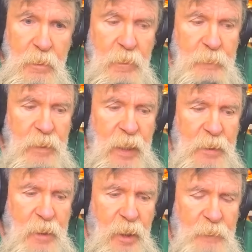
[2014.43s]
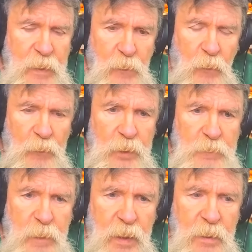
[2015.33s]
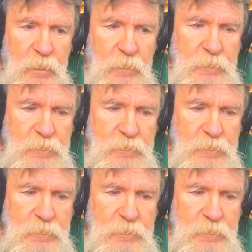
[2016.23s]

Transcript: but I doubt if he wanted to spend